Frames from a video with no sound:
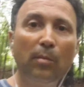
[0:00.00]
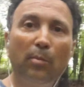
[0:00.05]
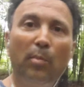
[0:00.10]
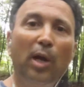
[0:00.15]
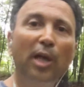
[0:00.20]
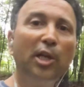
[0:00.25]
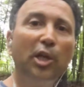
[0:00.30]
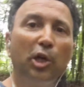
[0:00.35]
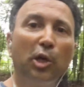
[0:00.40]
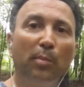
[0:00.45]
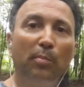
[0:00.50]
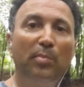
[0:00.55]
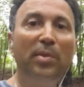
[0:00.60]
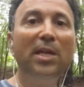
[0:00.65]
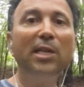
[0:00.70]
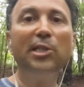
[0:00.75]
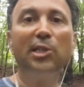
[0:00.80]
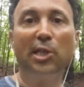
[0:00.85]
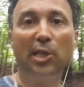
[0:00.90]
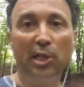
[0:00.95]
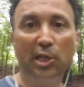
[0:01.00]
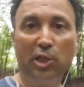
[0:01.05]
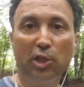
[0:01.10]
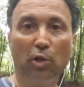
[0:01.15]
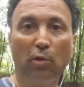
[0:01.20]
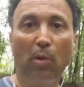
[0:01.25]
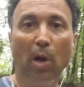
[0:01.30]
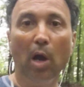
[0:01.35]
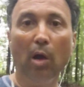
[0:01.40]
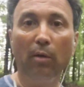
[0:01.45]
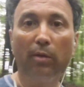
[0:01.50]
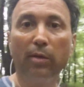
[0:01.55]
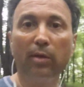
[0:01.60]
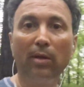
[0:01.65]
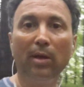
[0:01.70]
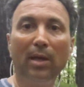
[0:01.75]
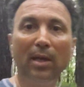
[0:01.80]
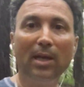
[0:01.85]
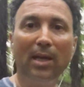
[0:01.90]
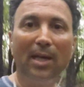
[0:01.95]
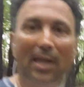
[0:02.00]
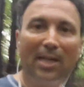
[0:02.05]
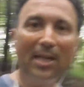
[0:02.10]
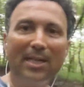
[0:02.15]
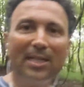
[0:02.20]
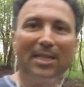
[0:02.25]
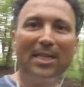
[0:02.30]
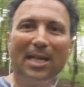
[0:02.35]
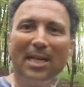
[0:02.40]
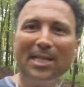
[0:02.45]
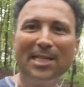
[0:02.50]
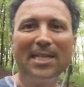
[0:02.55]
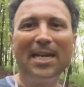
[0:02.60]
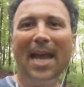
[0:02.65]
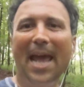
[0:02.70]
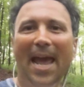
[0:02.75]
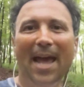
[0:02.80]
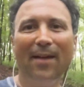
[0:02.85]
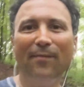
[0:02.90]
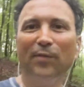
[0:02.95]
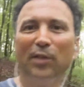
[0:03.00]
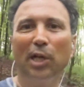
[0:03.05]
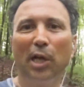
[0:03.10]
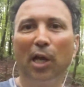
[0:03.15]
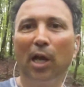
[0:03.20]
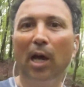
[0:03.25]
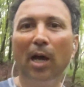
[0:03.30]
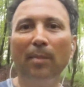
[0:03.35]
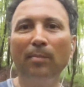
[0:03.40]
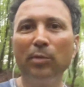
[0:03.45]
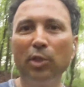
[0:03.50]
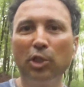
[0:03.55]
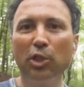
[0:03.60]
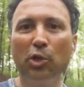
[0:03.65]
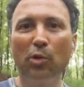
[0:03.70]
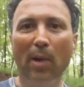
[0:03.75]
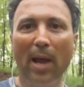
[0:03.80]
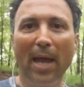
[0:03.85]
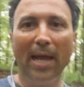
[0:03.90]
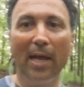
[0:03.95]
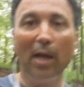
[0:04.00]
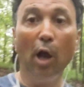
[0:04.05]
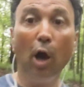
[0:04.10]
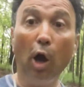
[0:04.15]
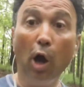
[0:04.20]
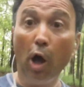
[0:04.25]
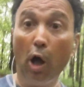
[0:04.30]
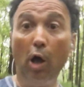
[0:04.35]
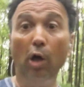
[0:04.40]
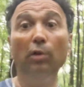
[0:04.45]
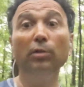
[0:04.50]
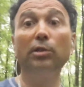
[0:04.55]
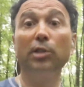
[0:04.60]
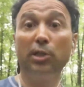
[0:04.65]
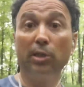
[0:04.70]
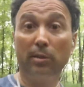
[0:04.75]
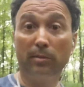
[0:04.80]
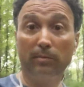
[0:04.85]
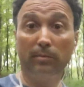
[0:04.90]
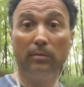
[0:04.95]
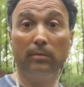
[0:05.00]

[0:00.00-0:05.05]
but your business growth doesn't have to come to a halt.